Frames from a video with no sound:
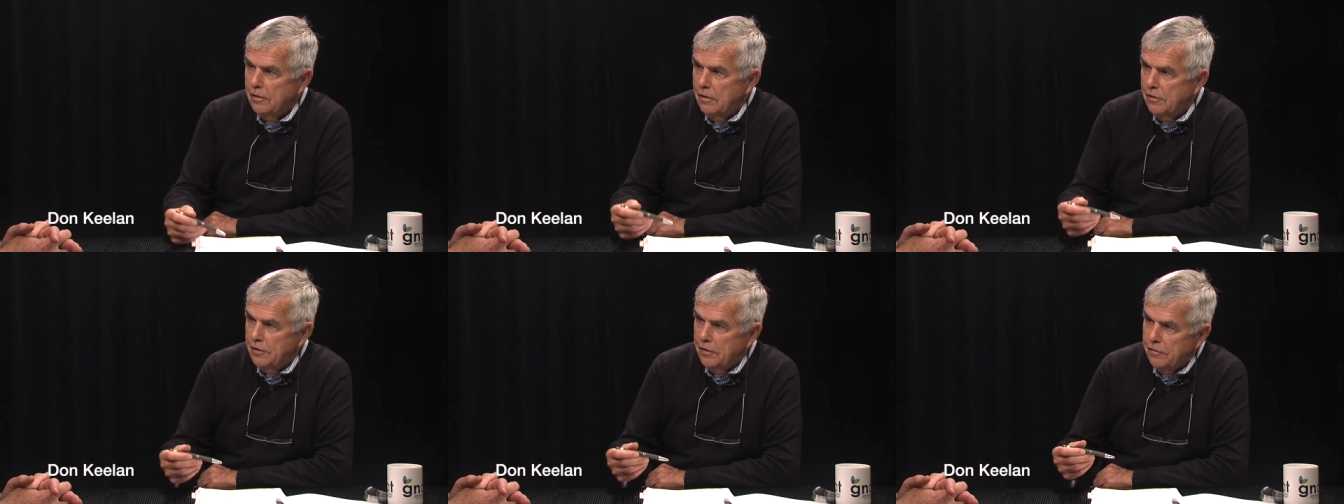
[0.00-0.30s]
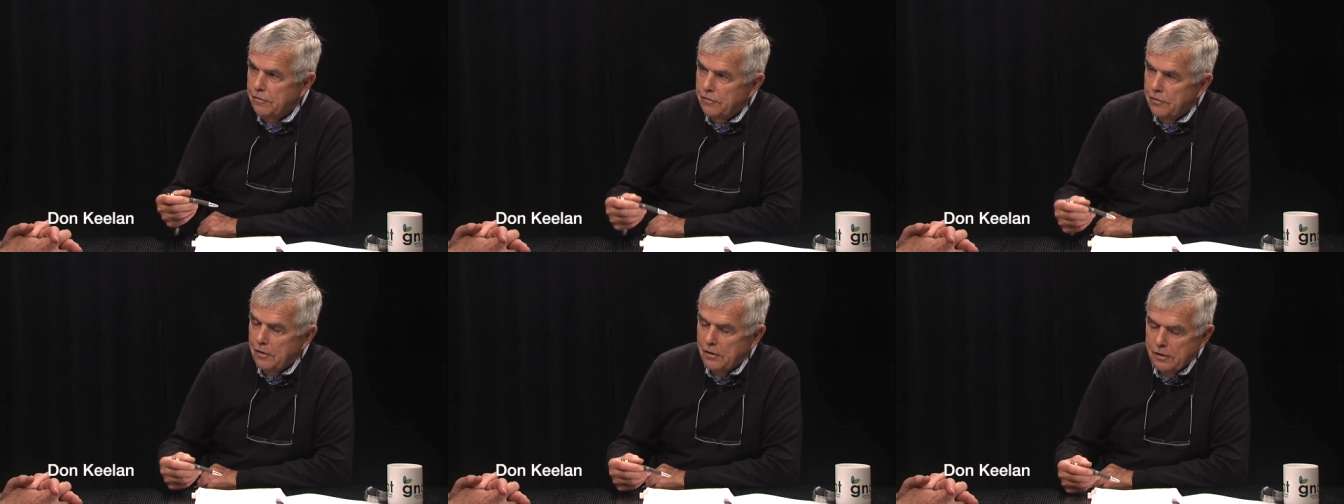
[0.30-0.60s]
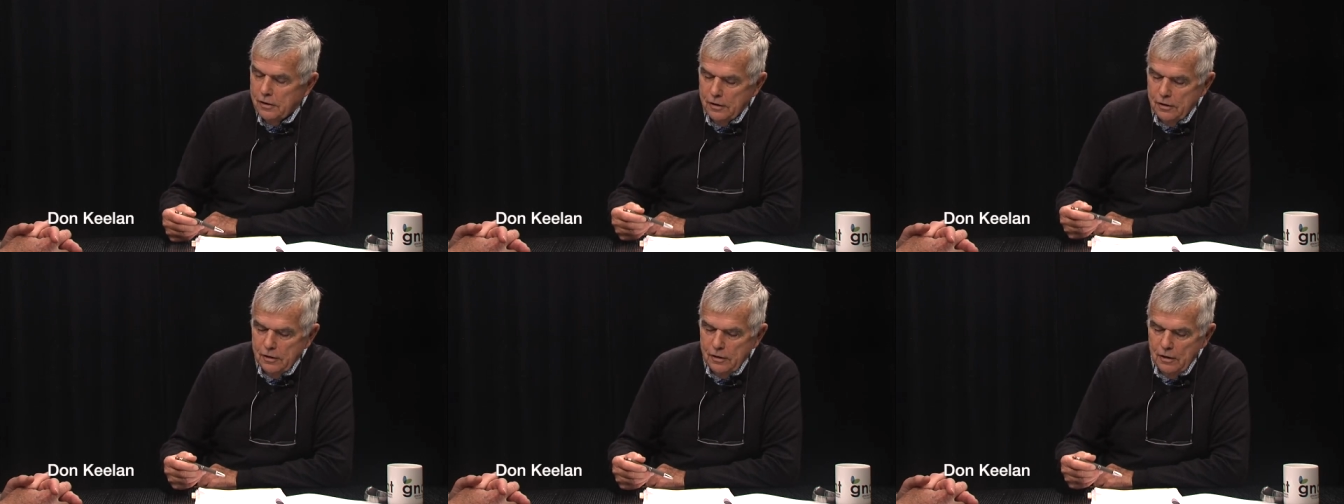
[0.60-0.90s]
I think
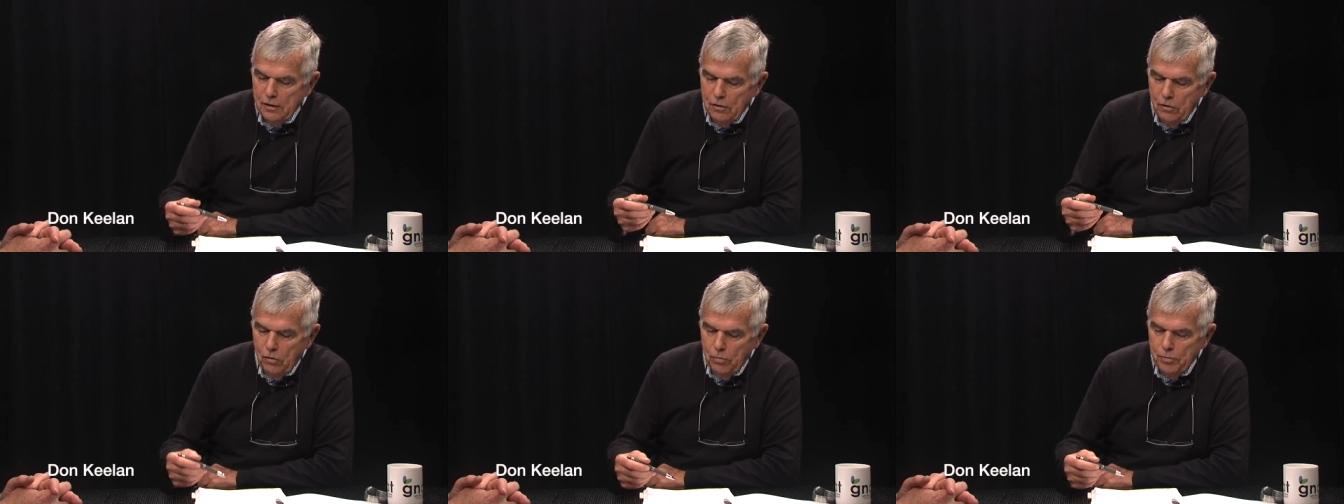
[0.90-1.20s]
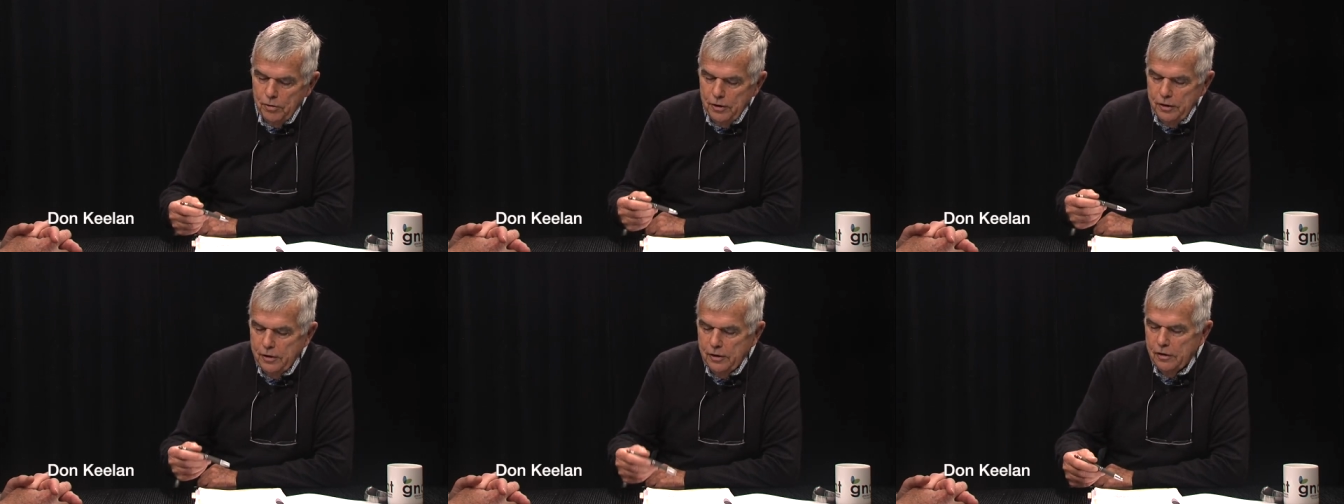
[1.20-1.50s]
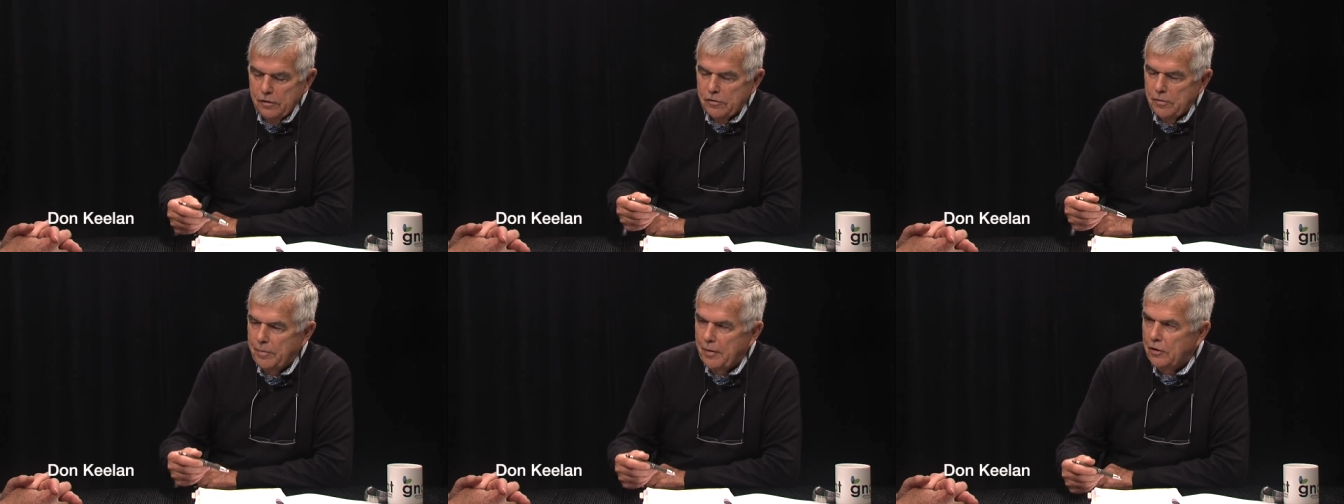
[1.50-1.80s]
uh, he, uh, home
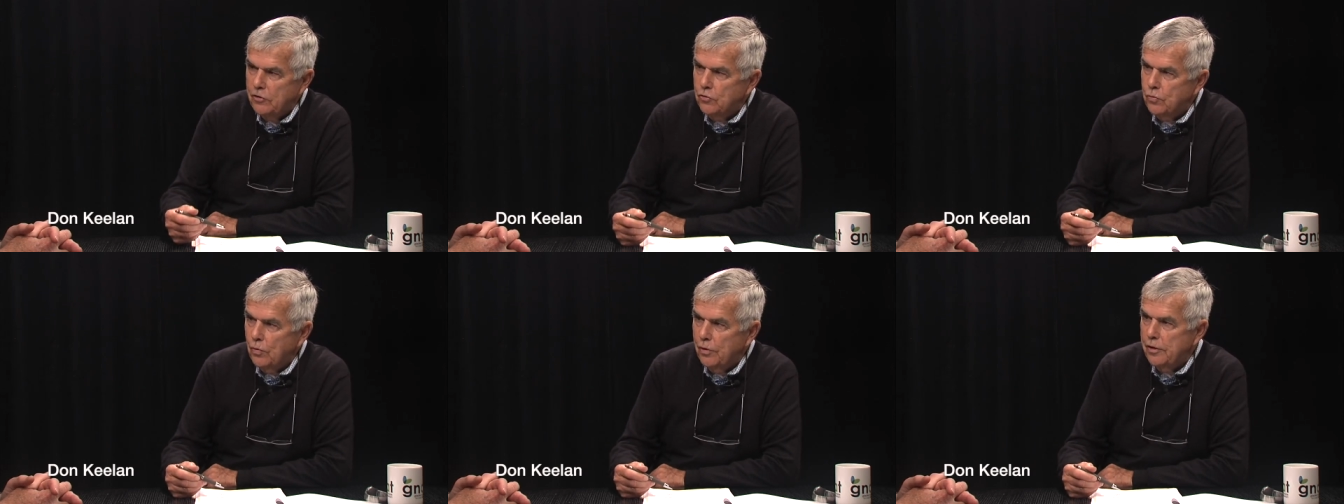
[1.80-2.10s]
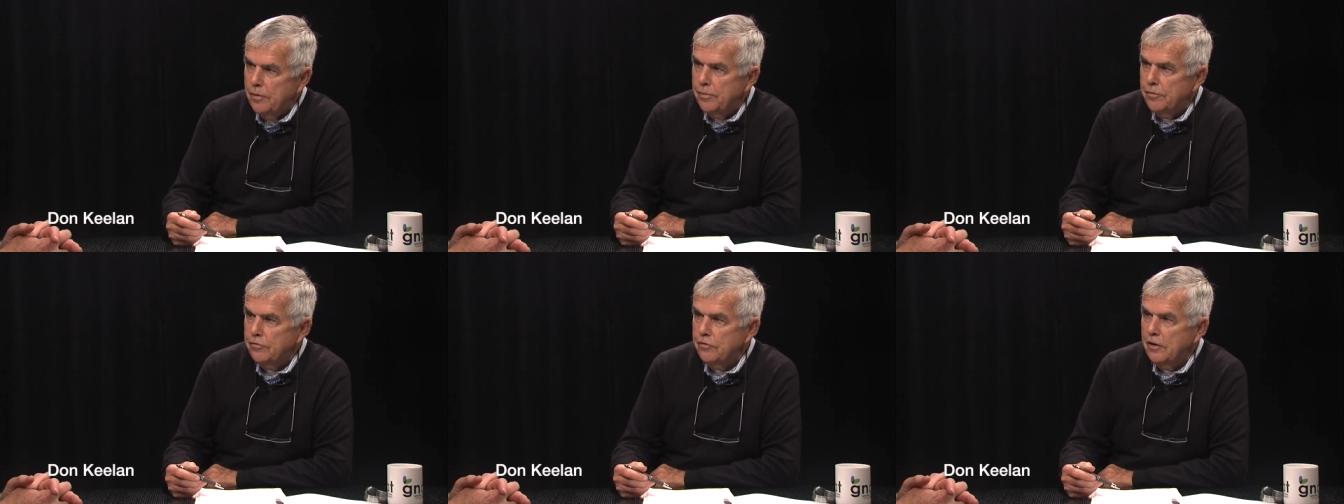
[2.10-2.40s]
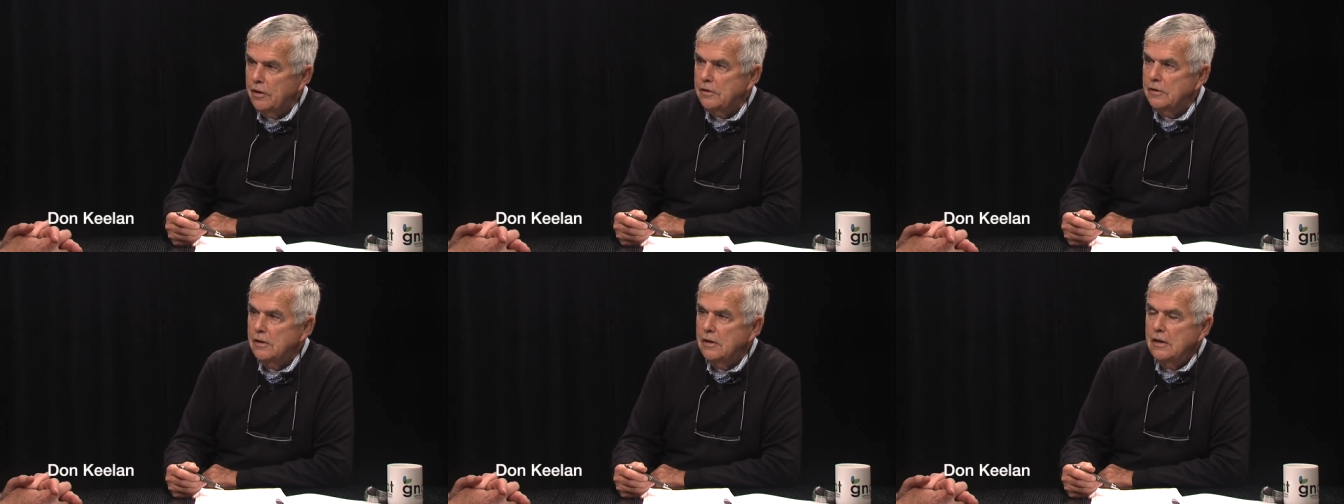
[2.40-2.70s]
heating is about 20%